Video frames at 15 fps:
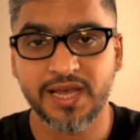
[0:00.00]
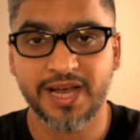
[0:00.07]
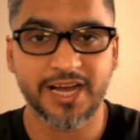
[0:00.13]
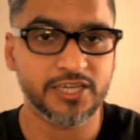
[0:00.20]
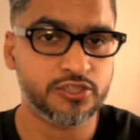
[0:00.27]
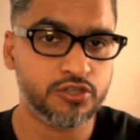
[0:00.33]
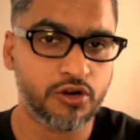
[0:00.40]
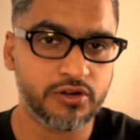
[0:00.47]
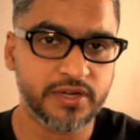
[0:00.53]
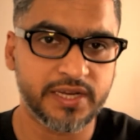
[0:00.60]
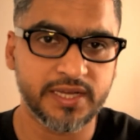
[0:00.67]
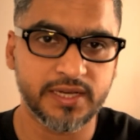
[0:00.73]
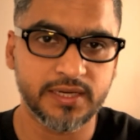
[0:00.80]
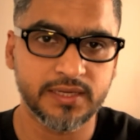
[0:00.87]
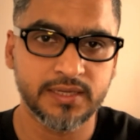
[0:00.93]
are shot
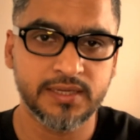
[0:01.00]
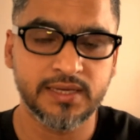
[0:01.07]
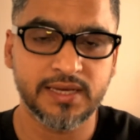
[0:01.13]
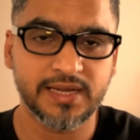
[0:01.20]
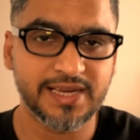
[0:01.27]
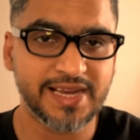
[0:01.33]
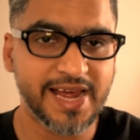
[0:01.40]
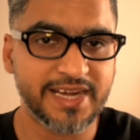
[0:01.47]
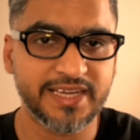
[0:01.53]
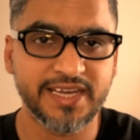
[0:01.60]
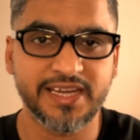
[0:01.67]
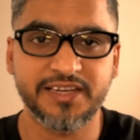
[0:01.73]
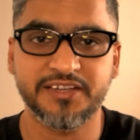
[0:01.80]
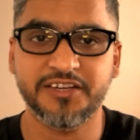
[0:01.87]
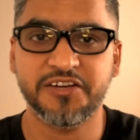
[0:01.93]
here:
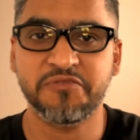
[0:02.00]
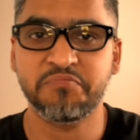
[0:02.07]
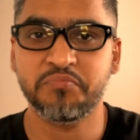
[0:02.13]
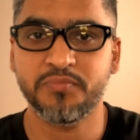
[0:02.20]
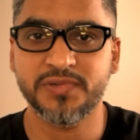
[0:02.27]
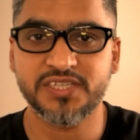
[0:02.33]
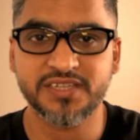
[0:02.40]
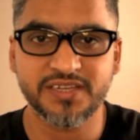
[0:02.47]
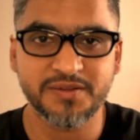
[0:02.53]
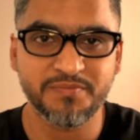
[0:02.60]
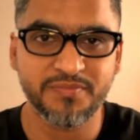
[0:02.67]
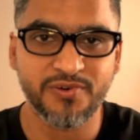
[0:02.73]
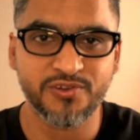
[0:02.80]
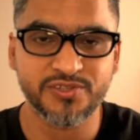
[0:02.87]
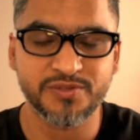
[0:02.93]
Gladiator, Mission
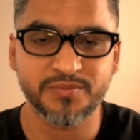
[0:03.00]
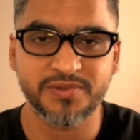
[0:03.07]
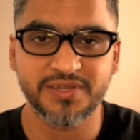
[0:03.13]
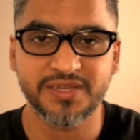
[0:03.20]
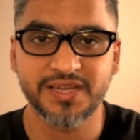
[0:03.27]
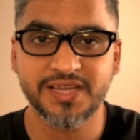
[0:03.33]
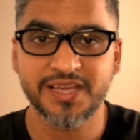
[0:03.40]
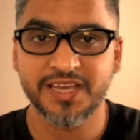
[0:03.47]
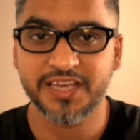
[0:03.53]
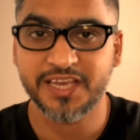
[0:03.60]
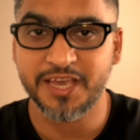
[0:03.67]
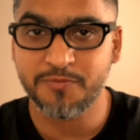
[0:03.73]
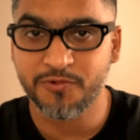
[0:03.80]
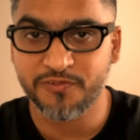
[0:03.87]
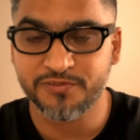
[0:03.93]
Impossible,
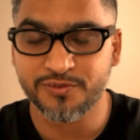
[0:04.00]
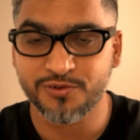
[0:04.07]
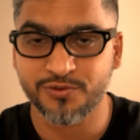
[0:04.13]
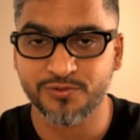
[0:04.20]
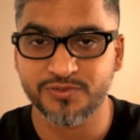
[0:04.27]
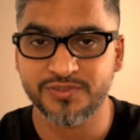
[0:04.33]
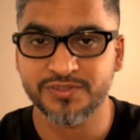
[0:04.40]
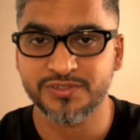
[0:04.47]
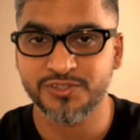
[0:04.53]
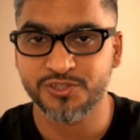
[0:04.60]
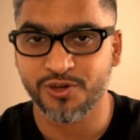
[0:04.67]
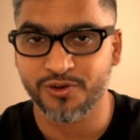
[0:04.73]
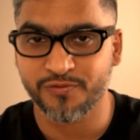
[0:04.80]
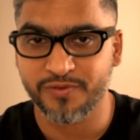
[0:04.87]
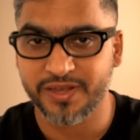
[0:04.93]
Game of Thrones,
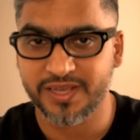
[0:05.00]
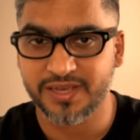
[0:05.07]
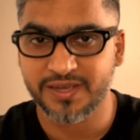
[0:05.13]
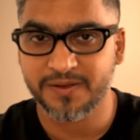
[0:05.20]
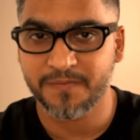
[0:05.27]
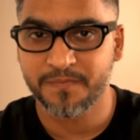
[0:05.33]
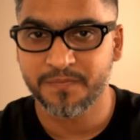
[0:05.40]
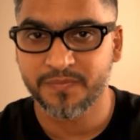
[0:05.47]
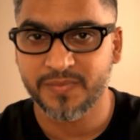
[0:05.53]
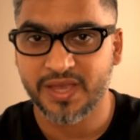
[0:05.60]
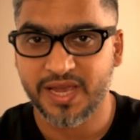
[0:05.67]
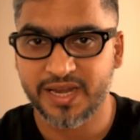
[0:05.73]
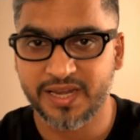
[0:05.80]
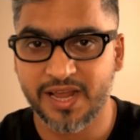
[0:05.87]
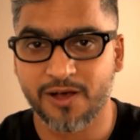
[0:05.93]
John Wick.
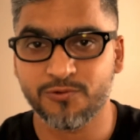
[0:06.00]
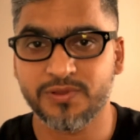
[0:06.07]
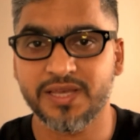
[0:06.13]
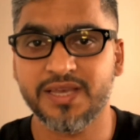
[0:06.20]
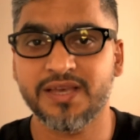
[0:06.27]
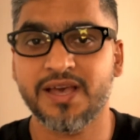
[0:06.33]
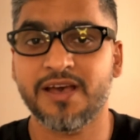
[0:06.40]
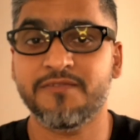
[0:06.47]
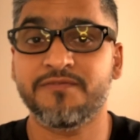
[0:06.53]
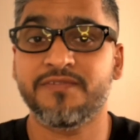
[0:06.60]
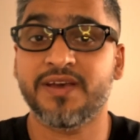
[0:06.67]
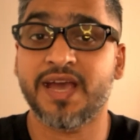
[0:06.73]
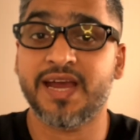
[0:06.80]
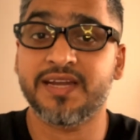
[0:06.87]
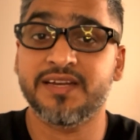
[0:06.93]
And now they have
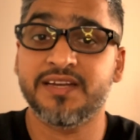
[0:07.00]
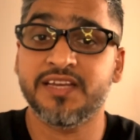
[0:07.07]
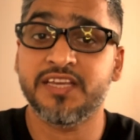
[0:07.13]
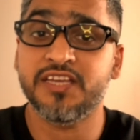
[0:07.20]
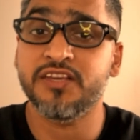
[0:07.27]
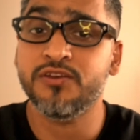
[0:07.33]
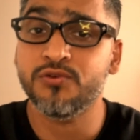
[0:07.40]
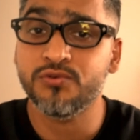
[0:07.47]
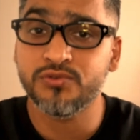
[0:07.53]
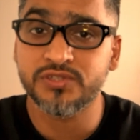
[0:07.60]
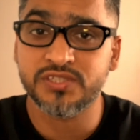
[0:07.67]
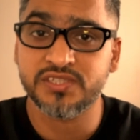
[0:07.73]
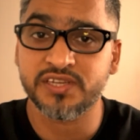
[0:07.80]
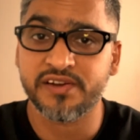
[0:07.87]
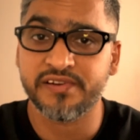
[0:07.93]
added a huge
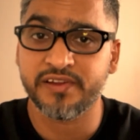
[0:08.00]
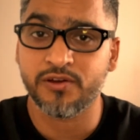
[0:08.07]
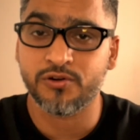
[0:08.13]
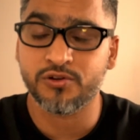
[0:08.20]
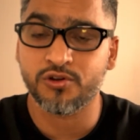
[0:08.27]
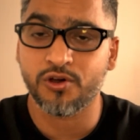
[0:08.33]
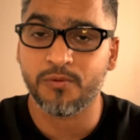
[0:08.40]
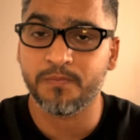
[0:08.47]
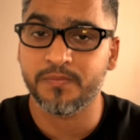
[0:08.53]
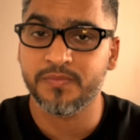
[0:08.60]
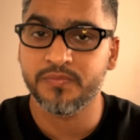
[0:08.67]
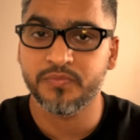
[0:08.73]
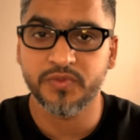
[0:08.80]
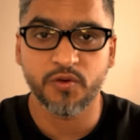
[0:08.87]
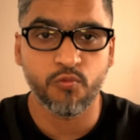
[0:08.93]
cherry on top,
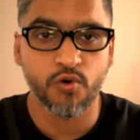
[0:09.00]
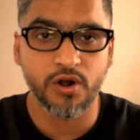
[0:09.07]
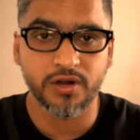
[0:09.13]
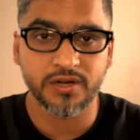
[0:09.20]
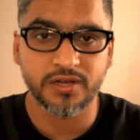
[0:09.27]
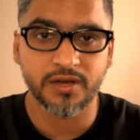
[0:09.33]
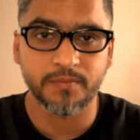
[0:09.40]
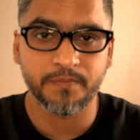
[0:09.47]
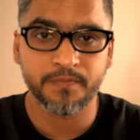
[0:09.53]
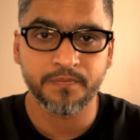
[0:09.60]
the World Cup.